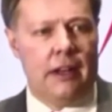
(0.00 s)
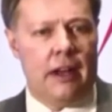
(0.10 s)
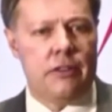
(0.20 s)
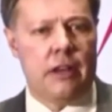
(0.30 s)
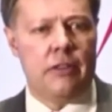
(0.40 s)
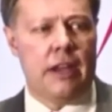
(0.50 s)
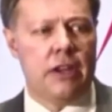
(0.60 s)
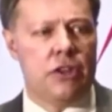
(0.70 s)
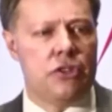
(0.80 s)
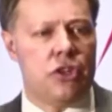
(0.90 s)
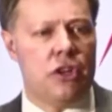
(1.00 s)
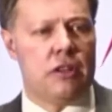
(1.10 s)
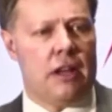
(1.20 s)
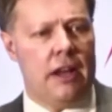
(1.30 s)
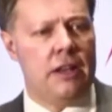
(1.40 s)
and then they can
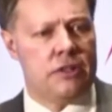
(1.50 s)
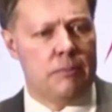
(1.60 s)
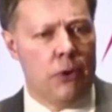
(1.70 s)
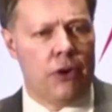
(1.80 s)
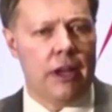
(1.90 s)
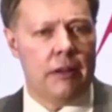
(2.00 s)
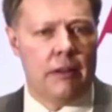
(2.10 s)
turn that into money.